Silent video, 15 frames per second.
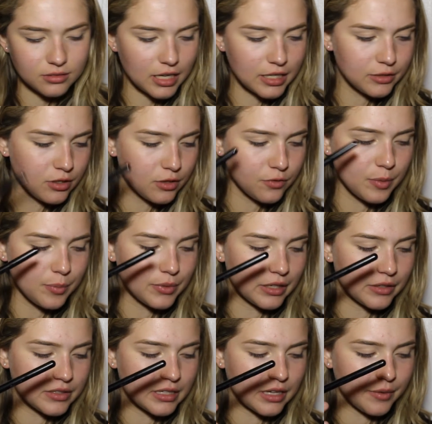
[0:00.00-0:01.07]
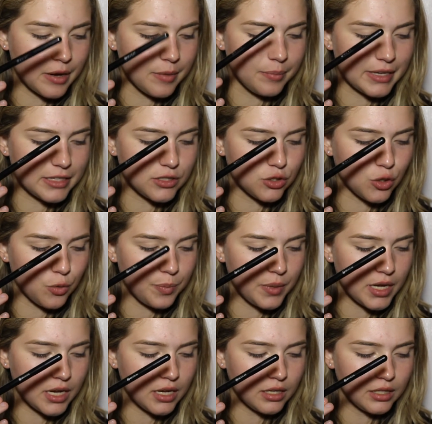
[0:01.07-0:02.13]
I don't know if I'm pronouncing that right.
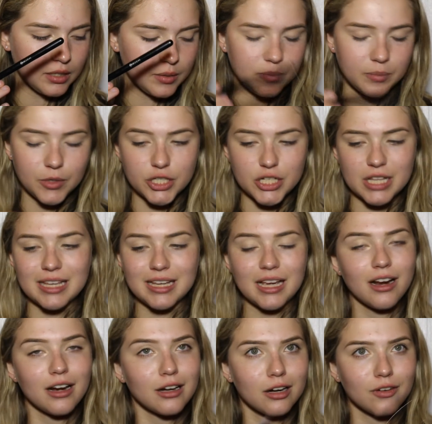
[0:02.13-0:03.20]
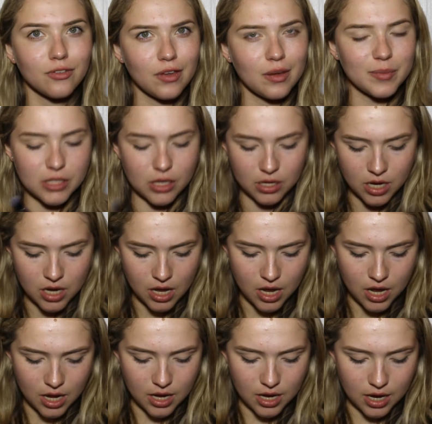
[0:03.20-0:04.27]
Bestopi brush. I think I got it off of Amazon.
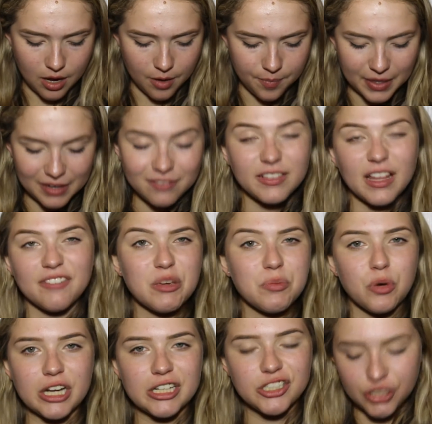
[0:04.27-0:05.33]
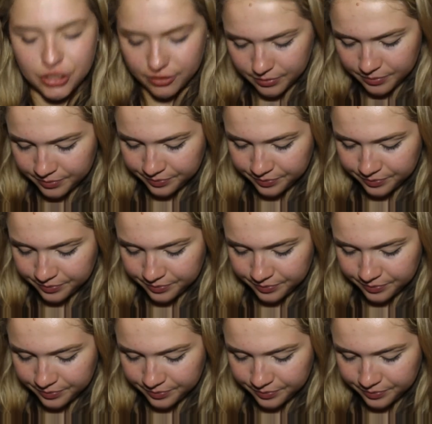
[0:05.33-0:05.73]
A uh, big fluffy brush.